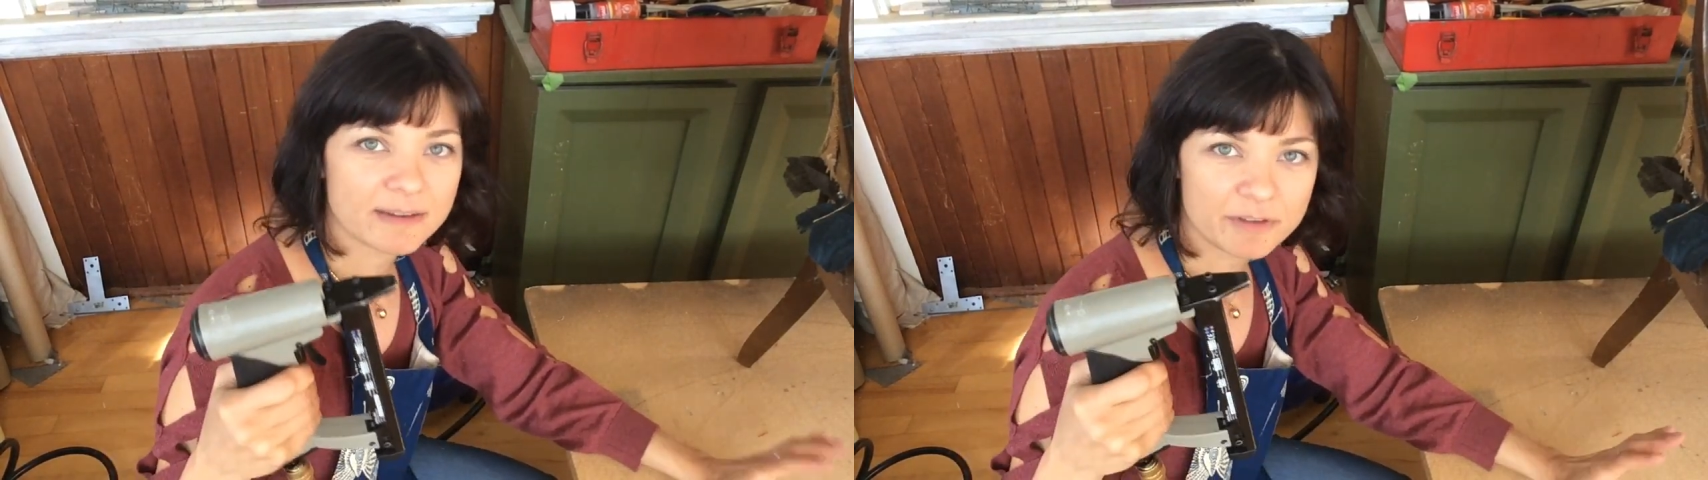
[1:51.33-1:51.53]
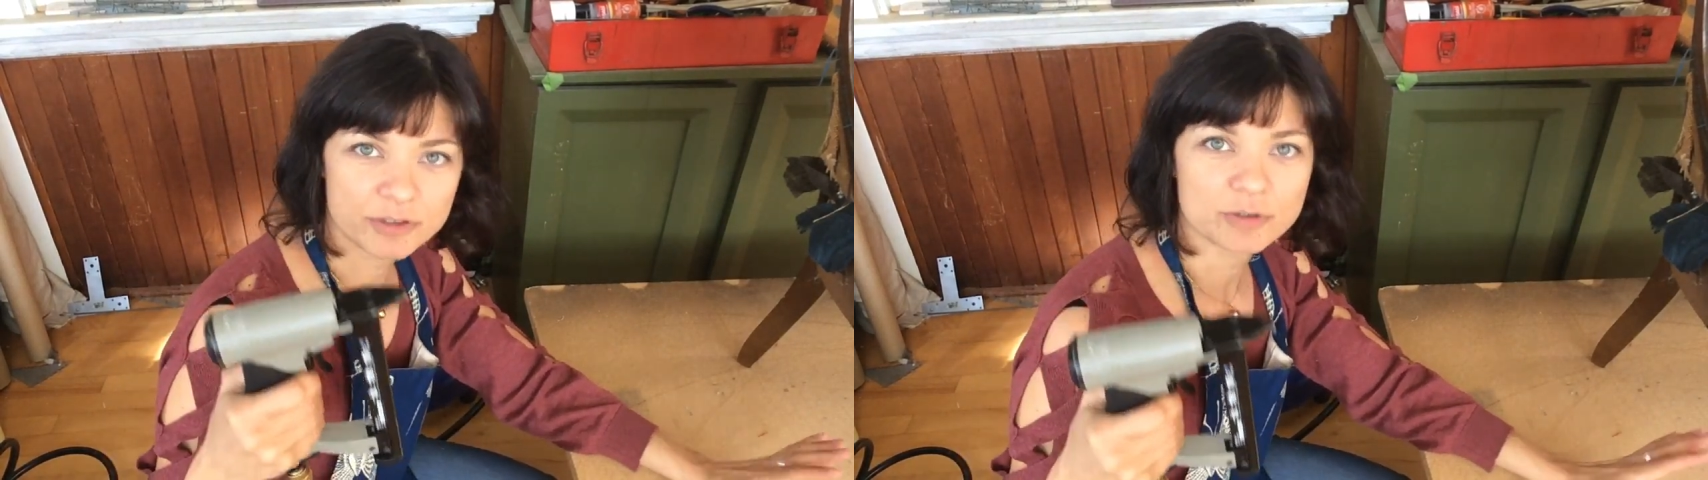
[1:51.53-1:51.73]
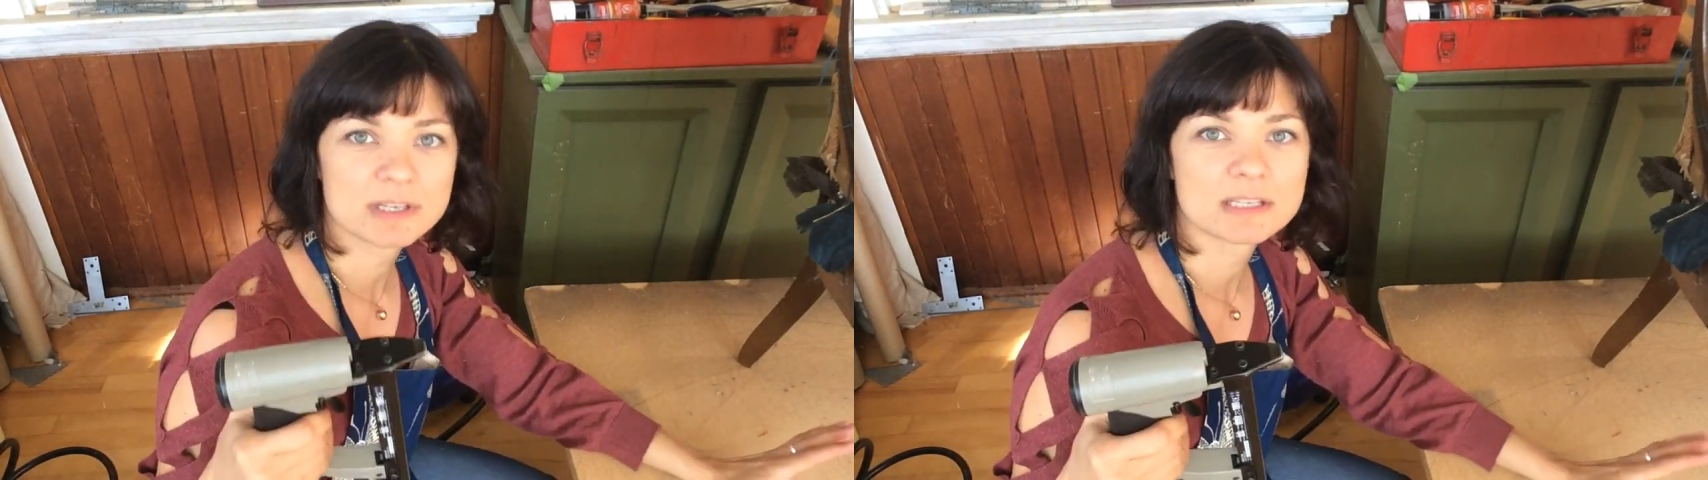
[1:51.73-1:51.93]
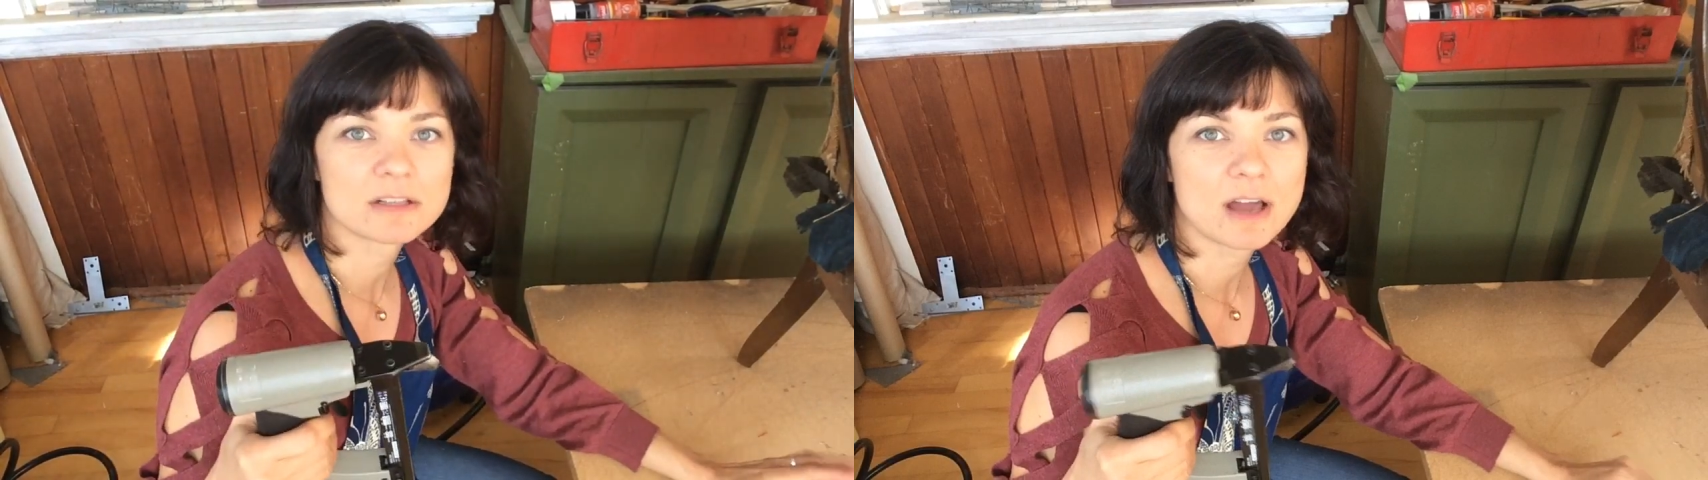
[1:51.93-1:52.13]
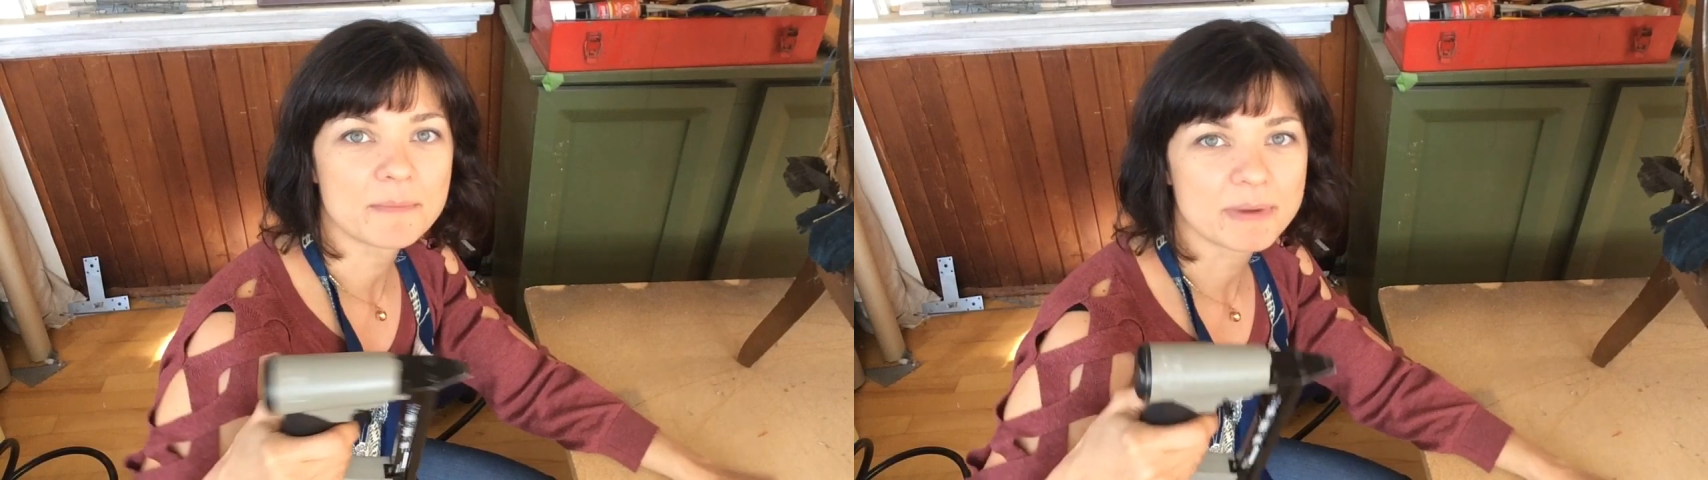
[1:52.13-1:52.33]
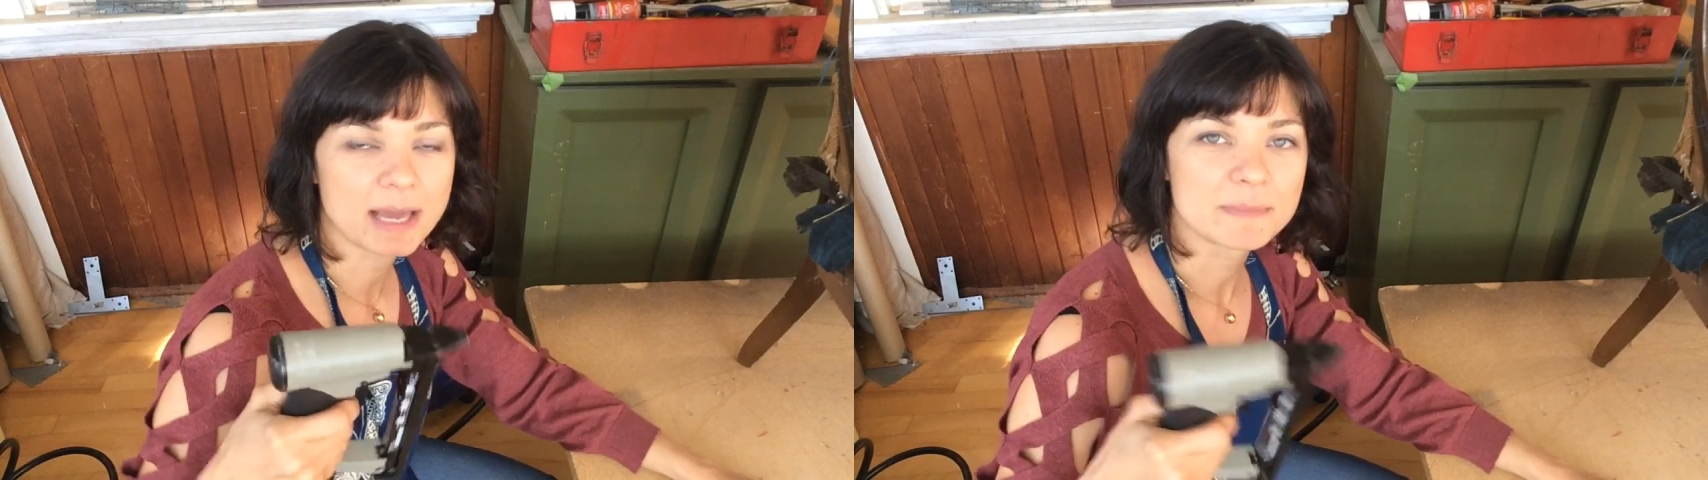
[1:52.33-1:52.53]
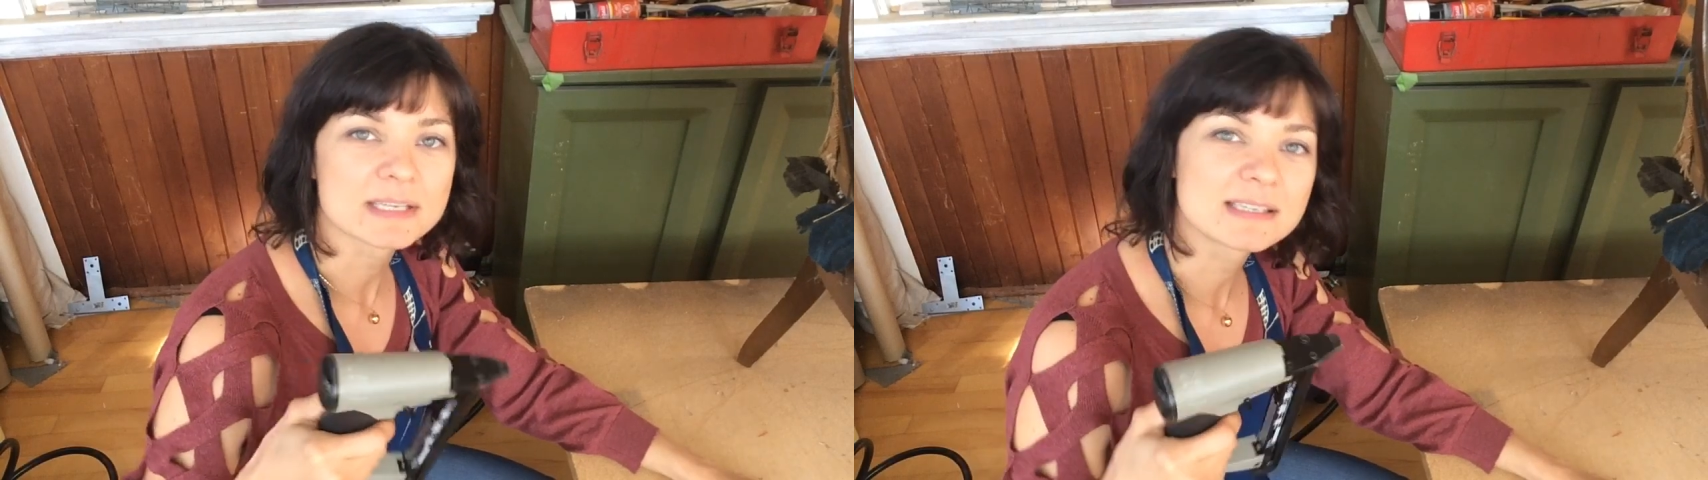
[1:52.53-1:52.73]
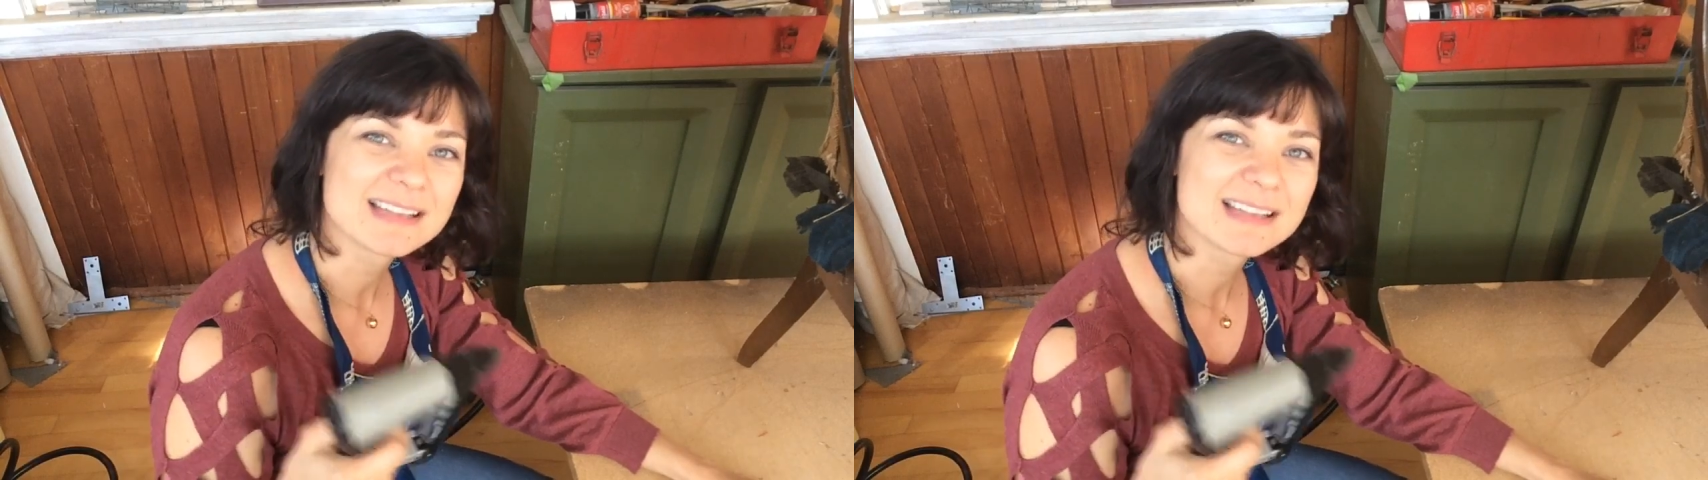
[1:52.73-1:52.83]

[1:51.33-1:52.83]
if you do this a lot, become